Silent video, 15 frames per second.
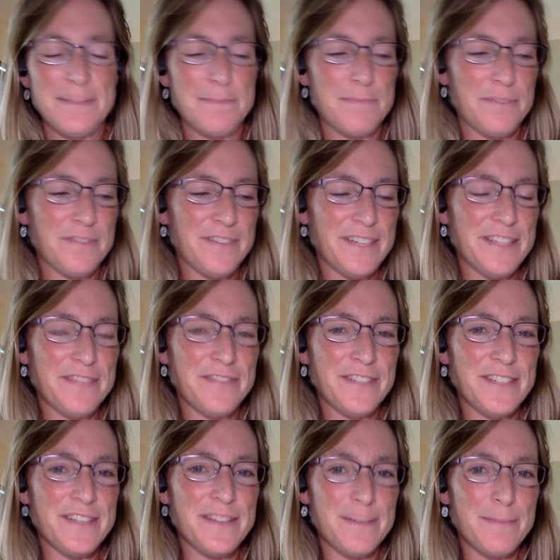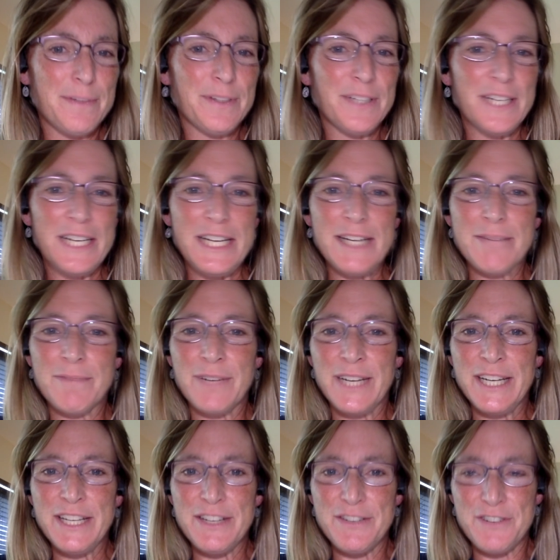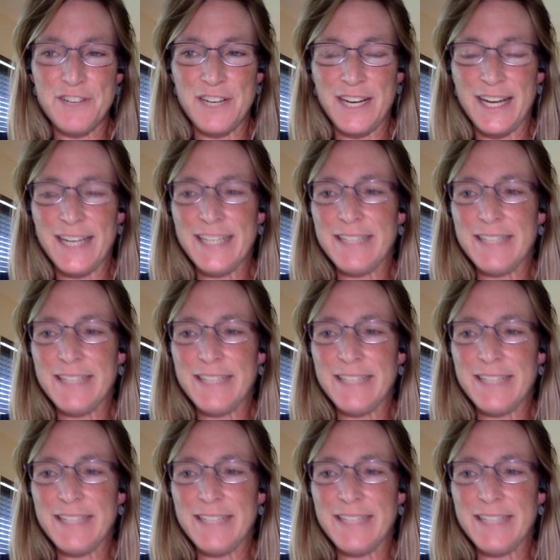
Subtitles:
provide the funds to build a ham radio shack,